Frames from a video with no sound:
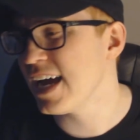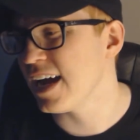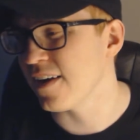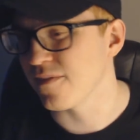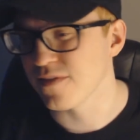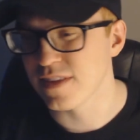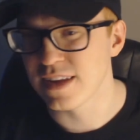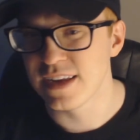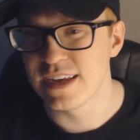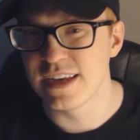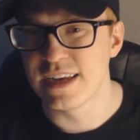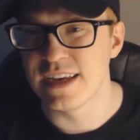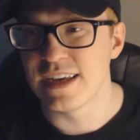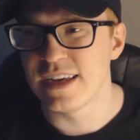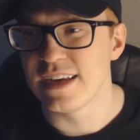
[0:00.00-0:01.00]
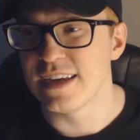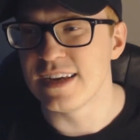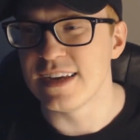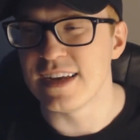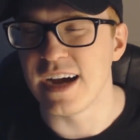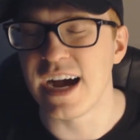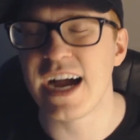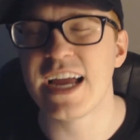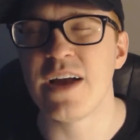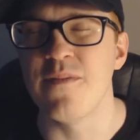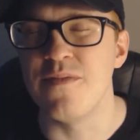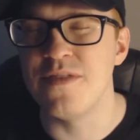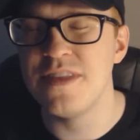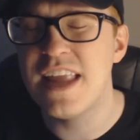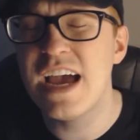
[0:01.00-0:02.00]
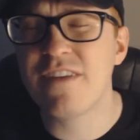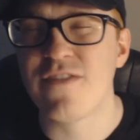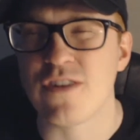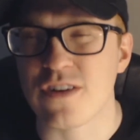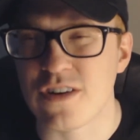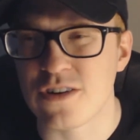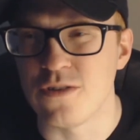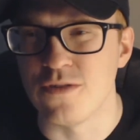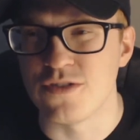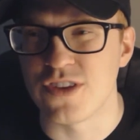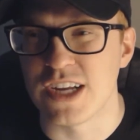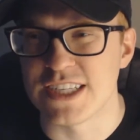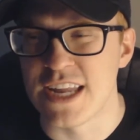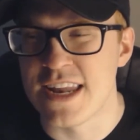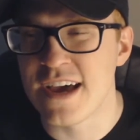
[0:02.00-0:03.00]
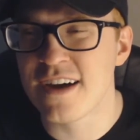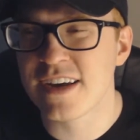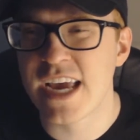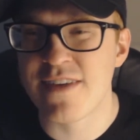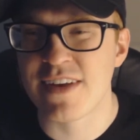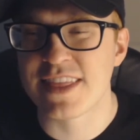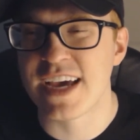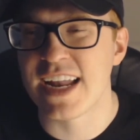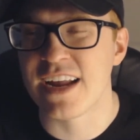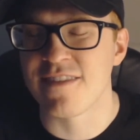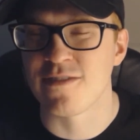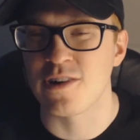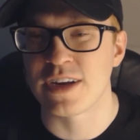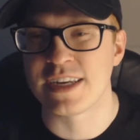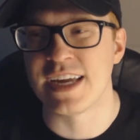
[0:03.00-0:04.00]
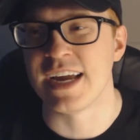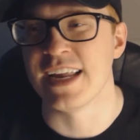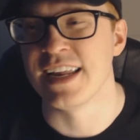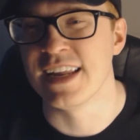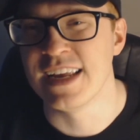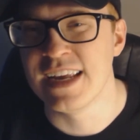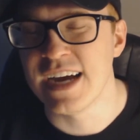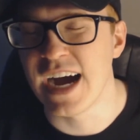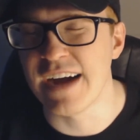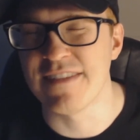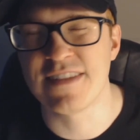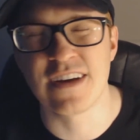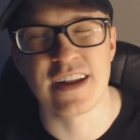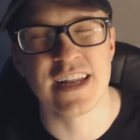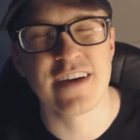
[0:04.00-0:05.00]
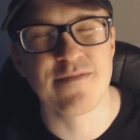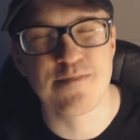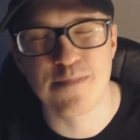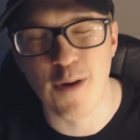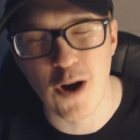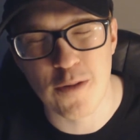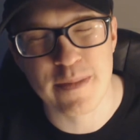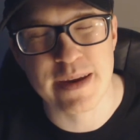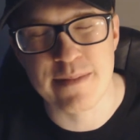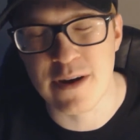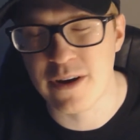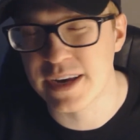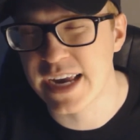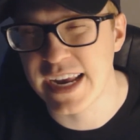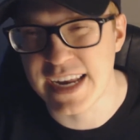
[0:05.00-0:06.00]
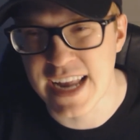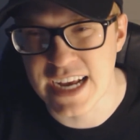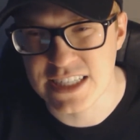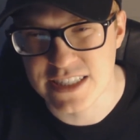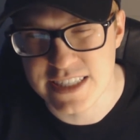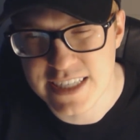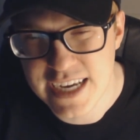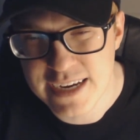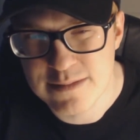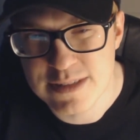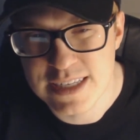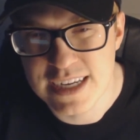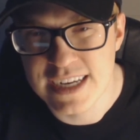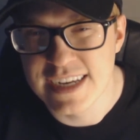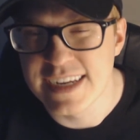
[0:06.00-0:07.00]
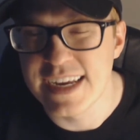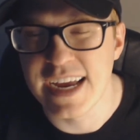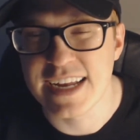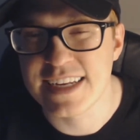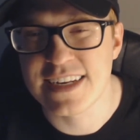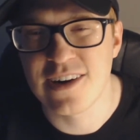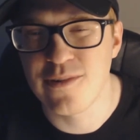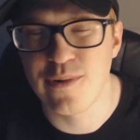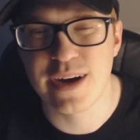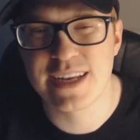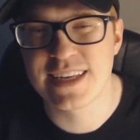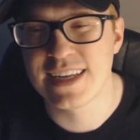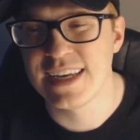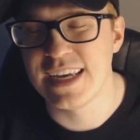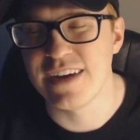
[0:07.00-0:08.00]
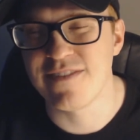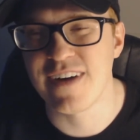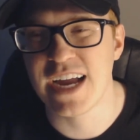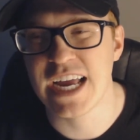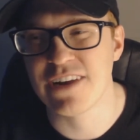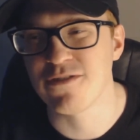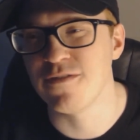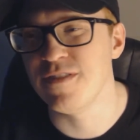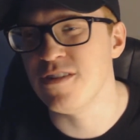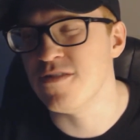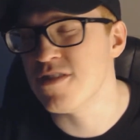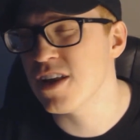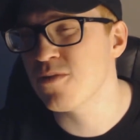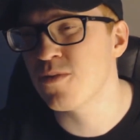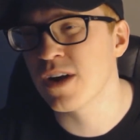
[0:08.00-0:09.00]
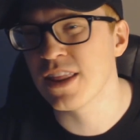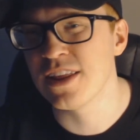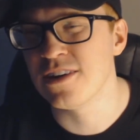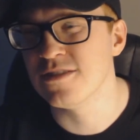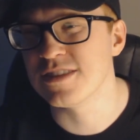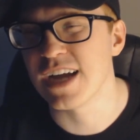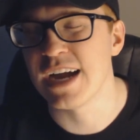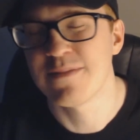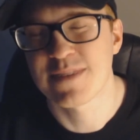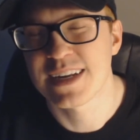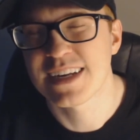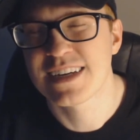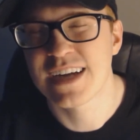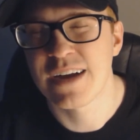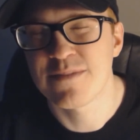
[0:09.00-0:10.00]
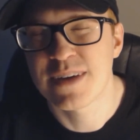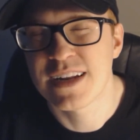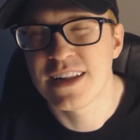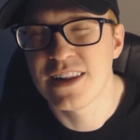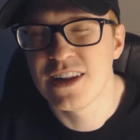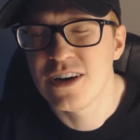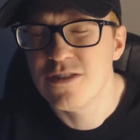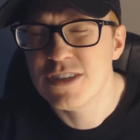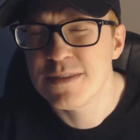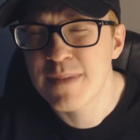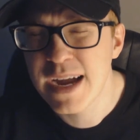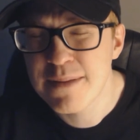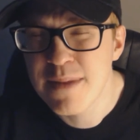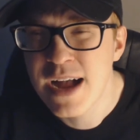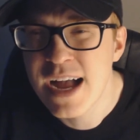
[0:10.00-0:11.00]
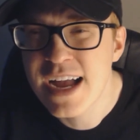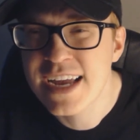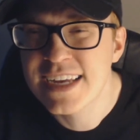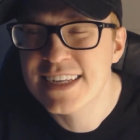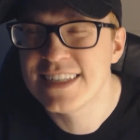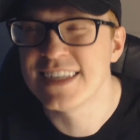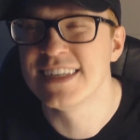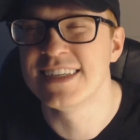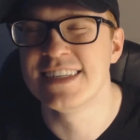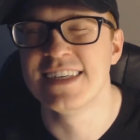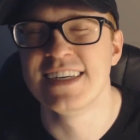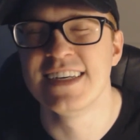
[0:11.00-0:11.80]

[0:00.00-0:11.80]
yeah, I am never going to touch another game like that ever again. I've done enough Barbie American Nasty games, and you know what? If I had to review another one of those, I'm gonna lose my mind.